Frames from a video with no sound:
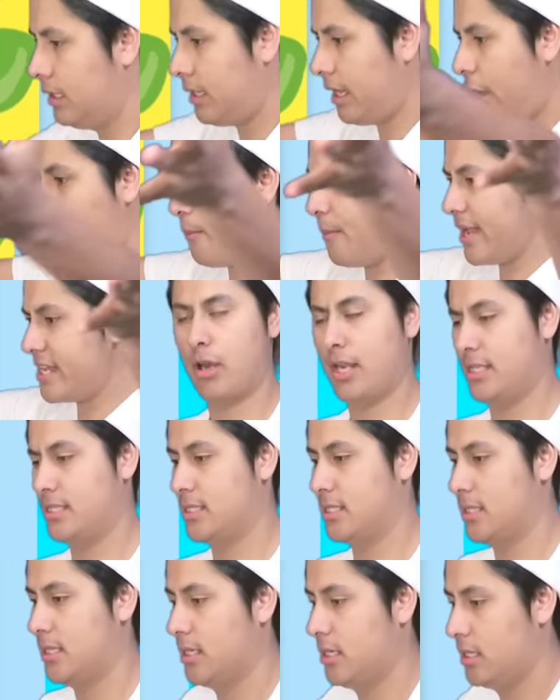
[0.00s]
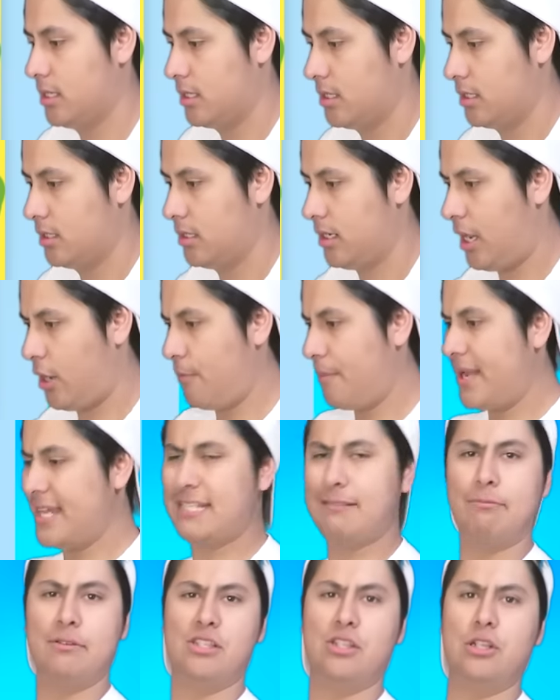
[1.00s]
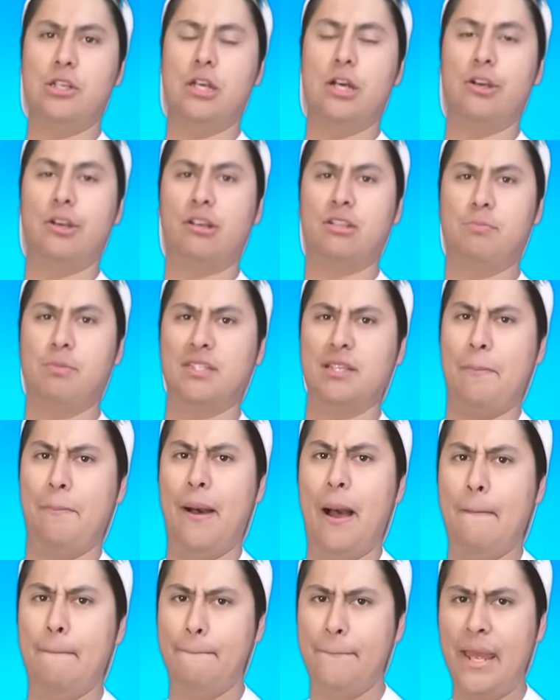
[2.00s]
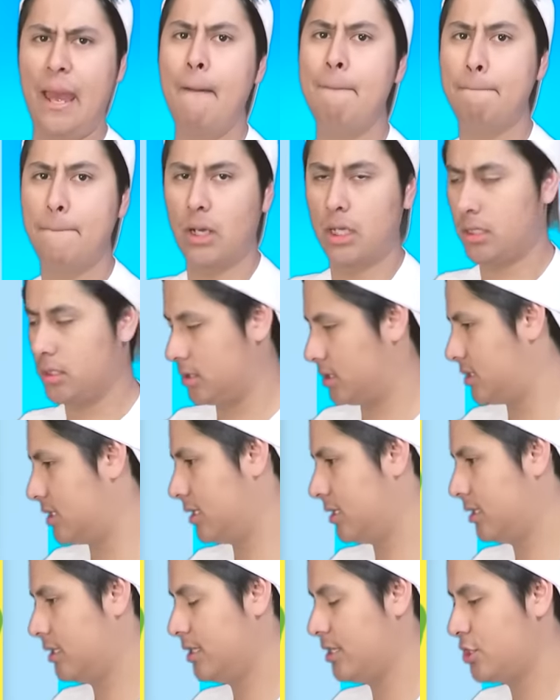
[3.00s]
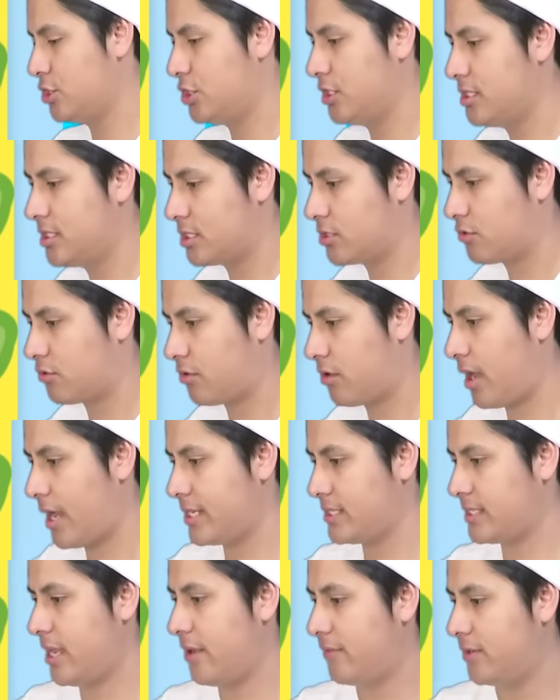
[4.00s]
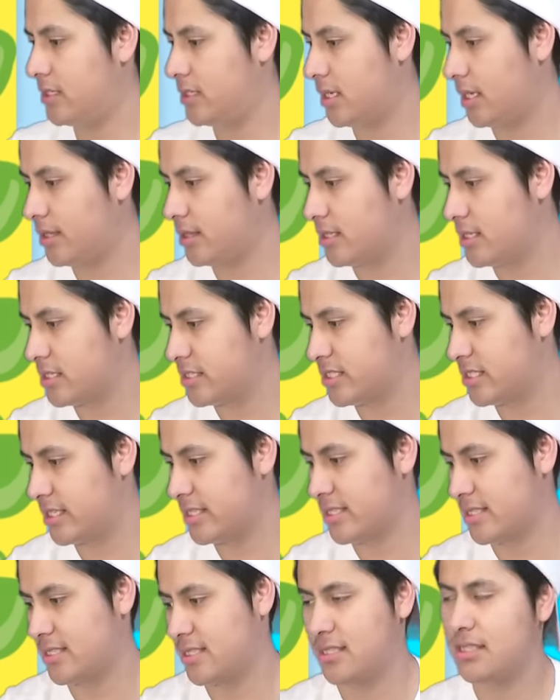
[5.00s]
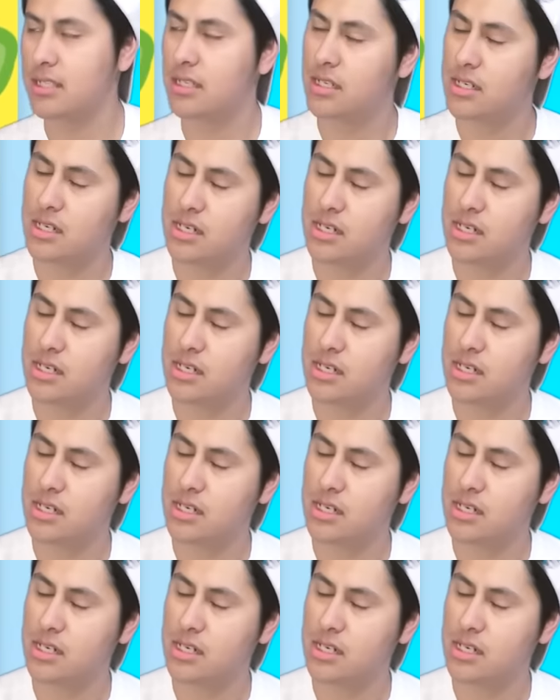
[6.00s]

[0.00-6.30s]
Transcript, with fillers: How Christ. How am I supposed to know you're supposed to pump pimples? Jesus Christ, I haven't done this since...